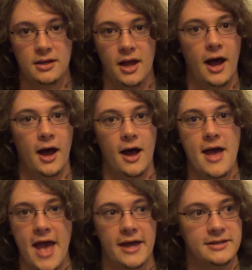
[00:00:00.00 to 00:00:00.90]

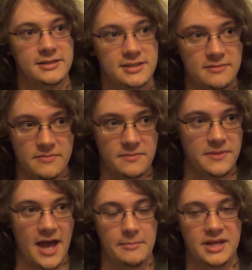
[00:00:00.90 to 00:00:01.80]
And
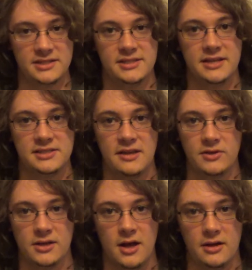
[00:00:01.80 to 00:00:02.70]
that makes sense
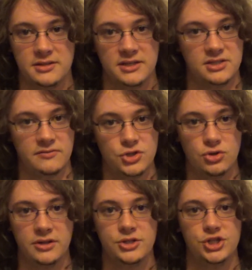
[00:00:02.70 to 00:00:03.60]
given the context of the
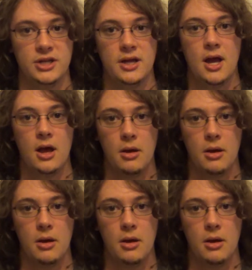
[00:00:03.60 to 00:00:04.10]
trilogy,